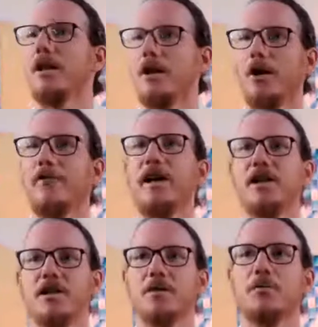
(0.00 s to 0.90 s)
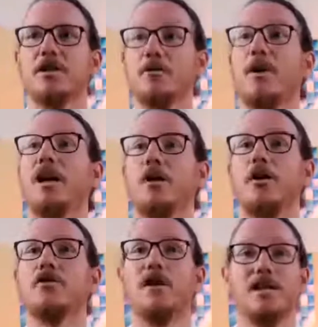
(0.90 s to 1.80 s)
and a lot of energy, which is quite a
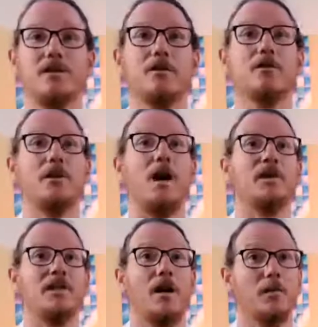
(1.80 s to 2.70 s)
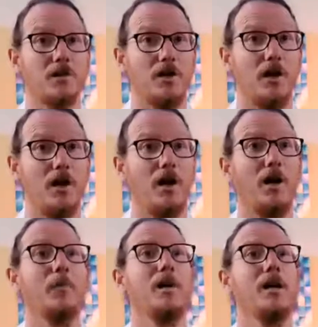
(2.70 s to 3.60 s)
contrast to Amitabha's
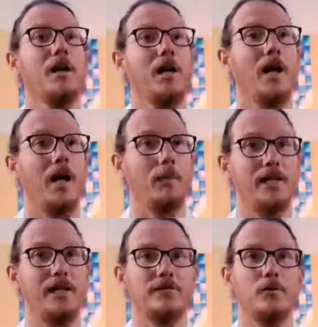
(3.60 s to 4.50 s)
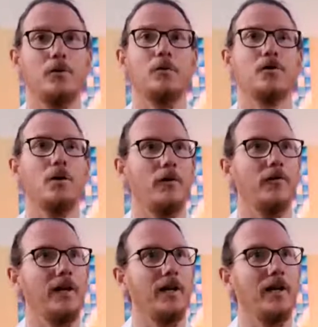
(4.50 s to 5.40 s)
calm and peaceful
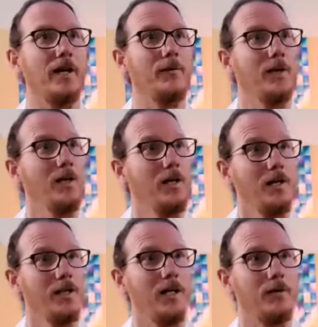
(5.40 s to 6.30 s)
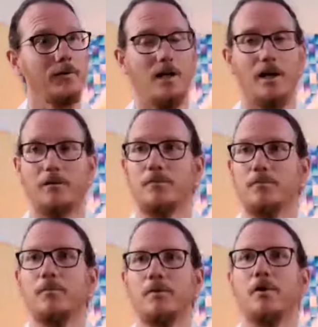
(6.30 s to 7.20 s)
sort of,
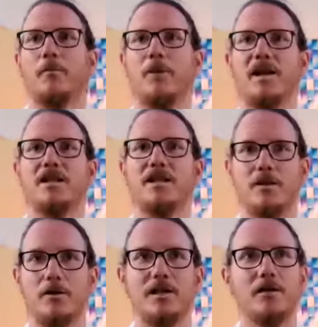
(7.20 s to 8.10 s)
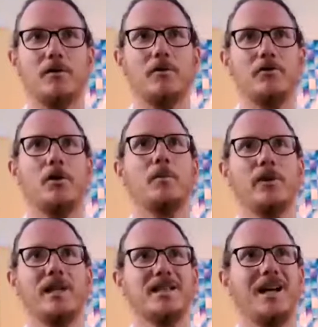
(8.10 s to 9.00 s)
sort of presence. So it certainly
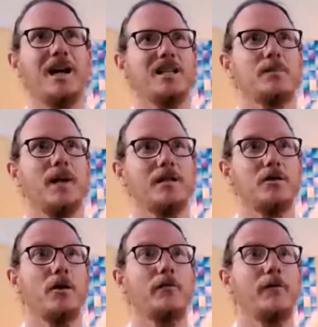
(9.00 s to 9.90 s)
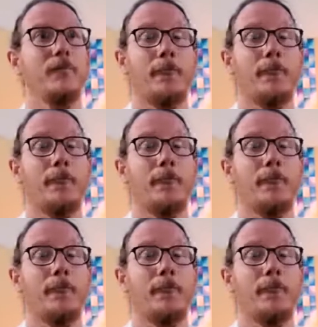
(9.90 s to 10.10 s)
brings that aspect of